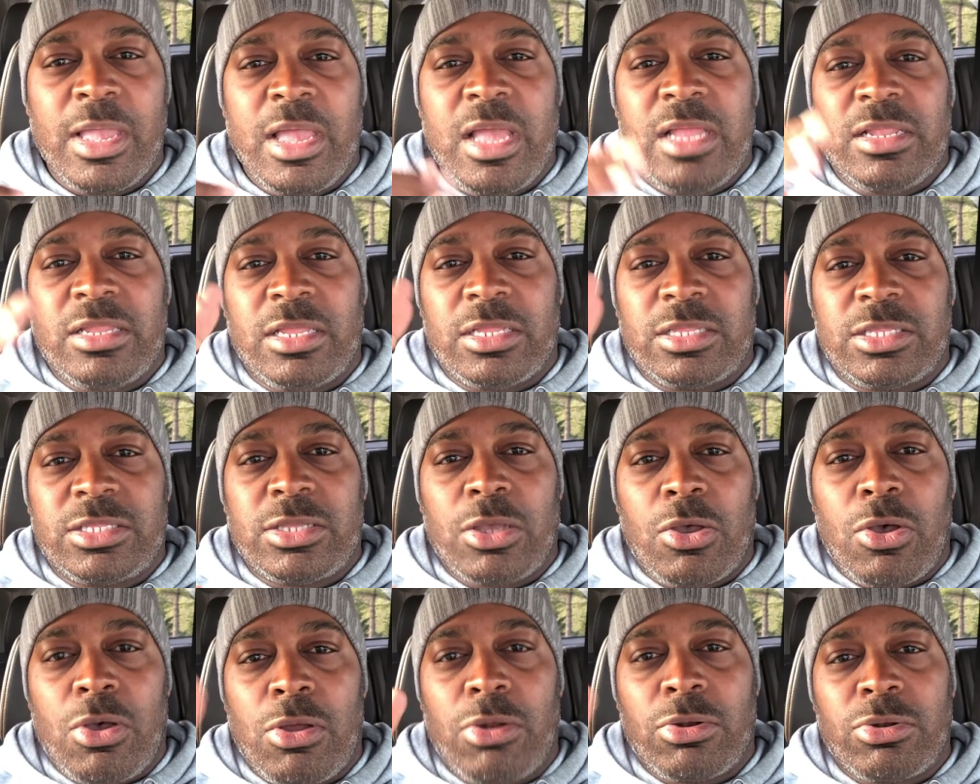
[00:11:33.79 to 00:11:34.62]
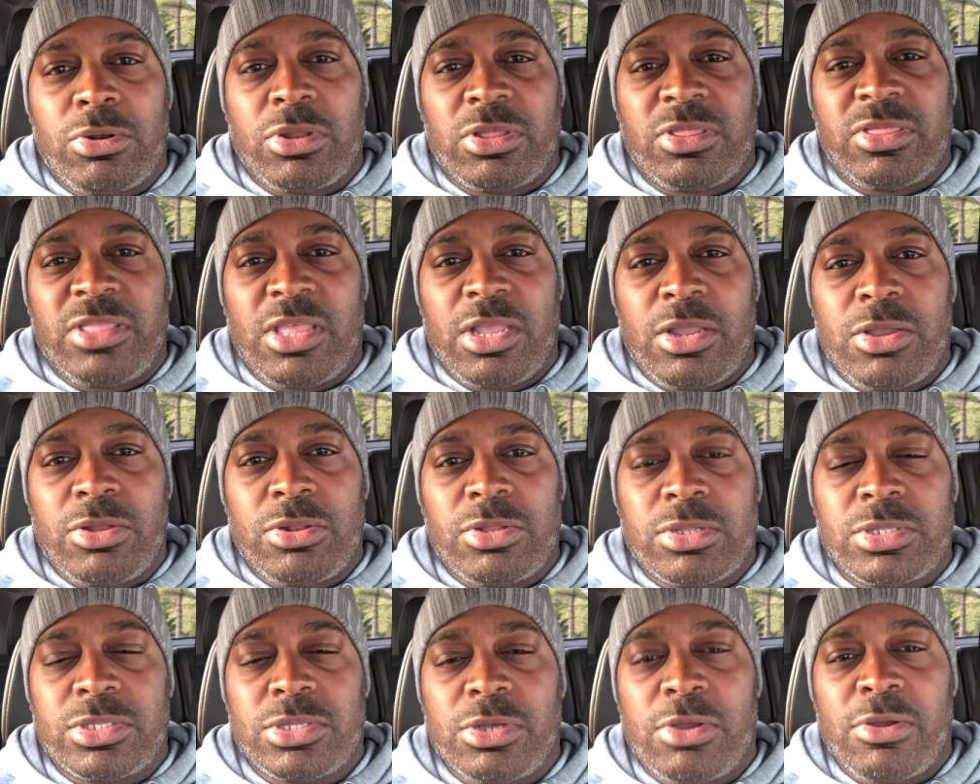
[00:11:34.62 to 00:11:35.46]
The taller, the thicker the
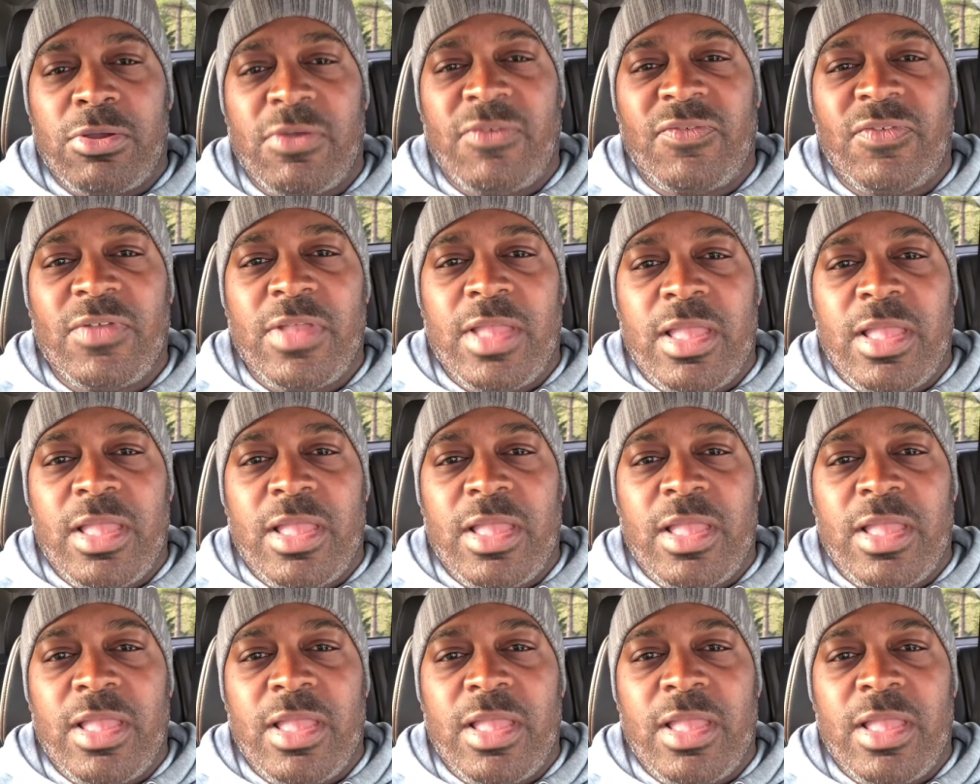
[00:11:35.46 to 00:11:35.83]
turf,